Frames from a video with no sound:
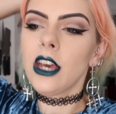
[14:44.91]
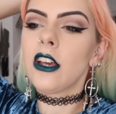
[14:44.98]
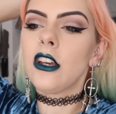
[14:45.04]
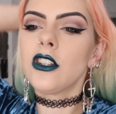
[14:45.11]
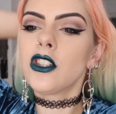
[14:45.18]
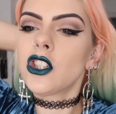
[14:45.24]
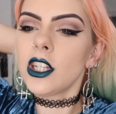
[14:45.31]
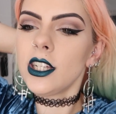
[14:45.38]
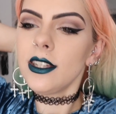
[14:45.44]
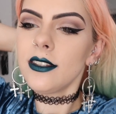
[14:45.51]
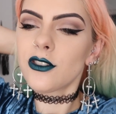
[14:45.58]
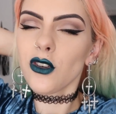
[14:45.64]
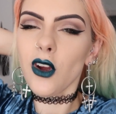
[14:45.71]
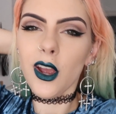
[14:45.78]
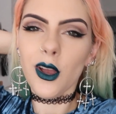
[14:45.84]
because she
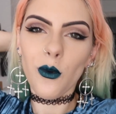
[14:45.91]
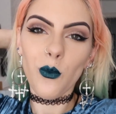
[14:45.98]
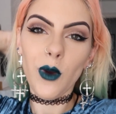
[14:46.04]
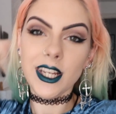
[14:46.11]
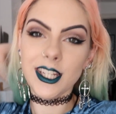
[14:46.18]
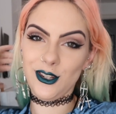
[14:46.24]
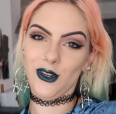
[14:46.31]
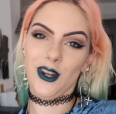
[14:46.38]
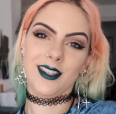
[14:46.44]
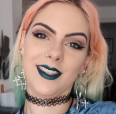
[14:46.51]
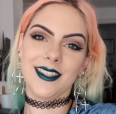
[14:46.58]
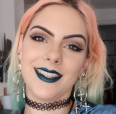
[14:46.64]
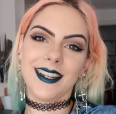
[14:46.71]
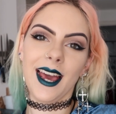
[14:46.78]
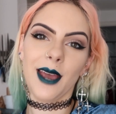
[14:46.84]
is trying on wedding
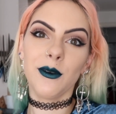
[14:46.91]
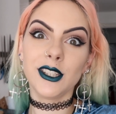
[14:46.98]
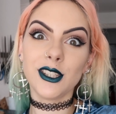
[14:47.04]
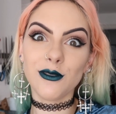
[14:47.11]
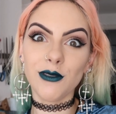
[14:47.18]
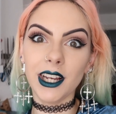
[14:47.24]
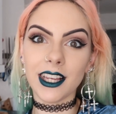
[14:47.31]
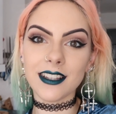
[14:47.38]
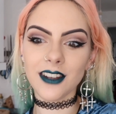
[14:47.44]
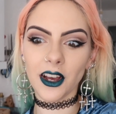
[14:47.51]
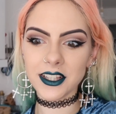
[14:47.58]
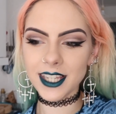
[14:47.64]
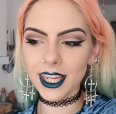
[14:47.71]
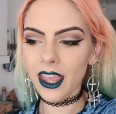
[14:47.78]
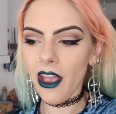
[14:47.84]
dresses today which is really
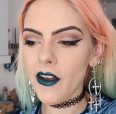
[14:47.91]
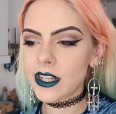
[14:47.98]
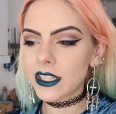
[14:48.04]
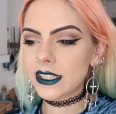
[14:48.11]
exciting